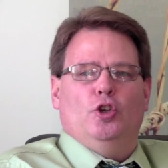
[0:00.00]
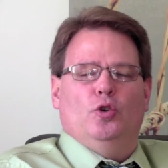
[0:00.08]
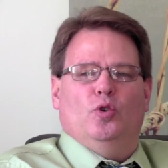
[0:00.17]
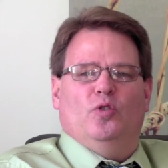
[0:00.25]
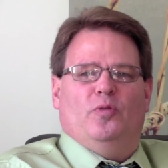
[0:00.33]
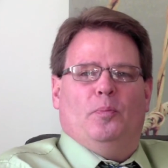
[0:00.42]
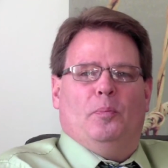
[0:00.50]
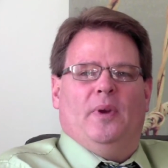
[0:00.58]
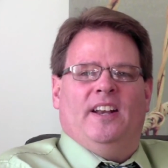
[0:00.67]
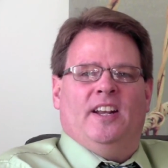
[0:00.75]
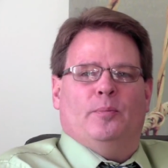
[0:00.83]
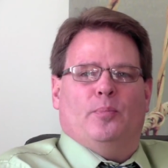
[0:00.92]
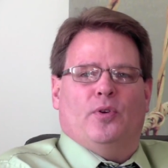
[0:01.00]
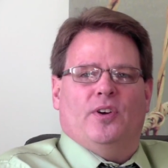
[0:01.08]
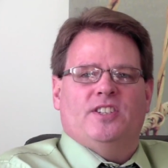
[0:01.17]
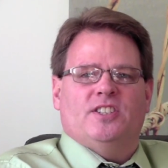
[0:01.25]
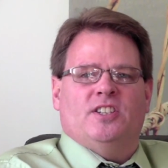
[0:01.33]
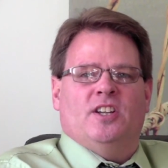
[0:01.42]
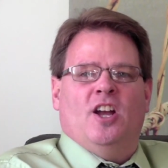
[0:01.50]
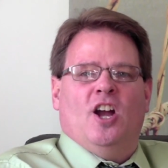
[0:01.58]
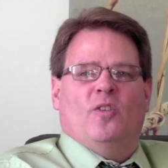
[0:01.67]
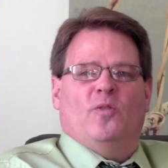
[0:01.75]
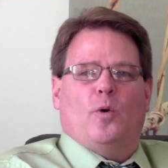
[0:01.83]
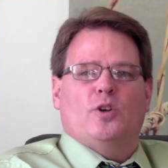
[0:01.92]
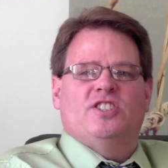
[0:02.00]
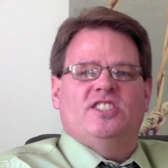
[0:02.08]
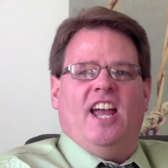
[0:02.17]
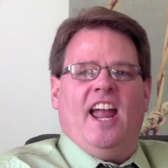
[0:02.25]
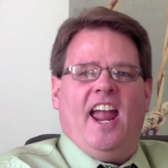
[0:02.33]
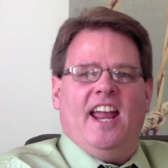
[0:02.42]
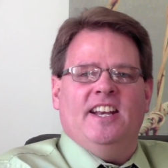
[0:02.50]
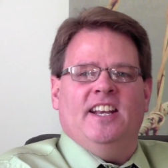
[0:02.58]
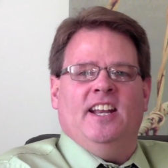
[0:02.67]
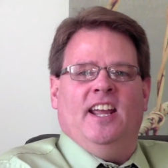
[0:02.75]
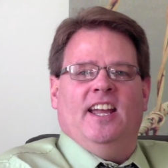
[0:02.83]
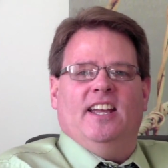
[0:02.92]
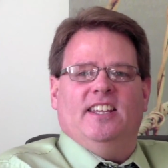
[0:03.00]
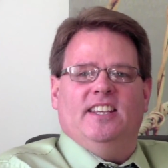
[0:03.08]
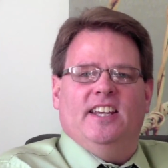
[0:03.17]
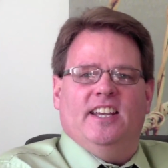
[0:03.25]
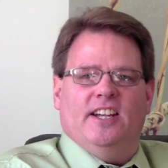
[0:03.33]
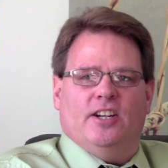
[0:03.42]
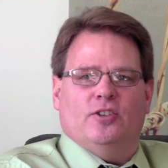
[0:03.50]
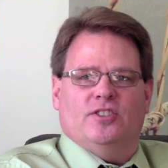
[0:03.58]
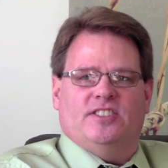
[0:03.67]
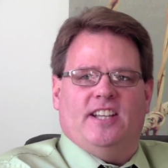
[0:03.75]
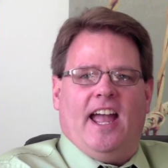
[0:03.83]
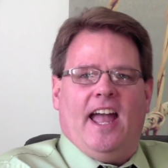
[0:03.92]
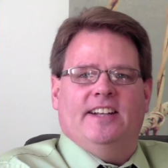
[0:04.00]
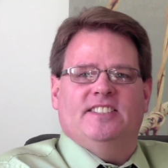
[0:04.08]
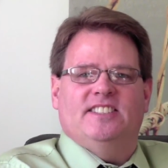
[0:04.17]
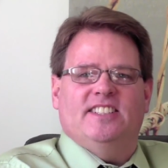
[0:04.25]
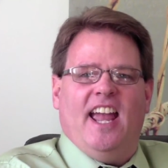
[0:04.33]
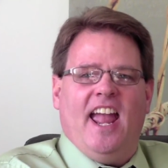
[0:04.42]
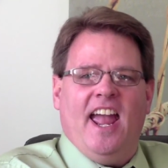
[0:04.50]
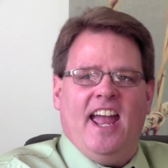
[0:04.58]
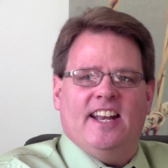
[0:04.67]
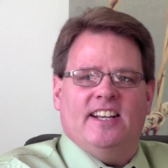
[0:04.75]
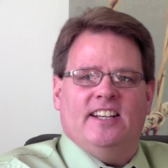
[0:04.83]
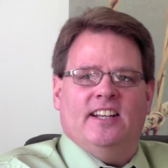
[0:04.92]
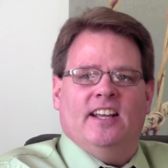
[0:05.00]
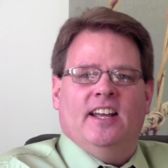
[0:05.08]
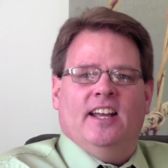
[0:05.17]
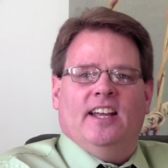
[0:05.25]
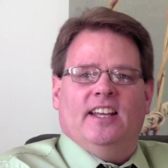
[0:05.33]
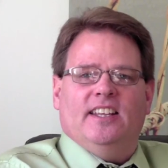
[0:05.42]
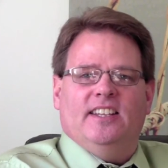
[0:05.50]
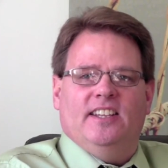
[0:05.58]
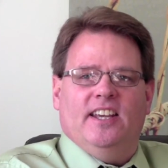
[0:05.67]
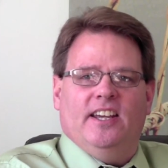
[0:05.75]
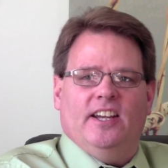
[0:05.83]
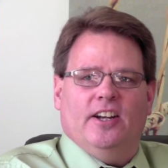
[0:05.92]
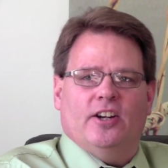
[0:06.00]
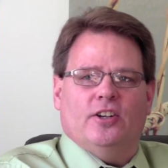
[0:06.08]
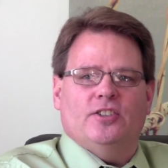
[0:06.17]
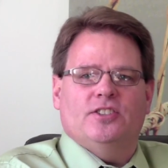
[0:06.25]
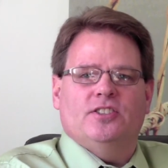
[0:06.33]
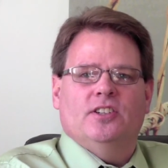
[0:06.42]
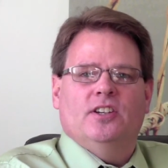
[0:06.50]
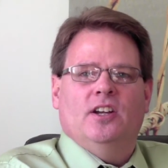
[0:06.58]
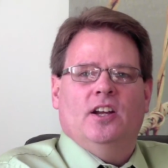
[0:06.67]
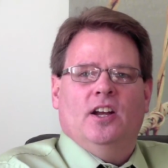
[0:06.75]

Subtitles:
"You've been in prison for 10 years, Dad. 10 years!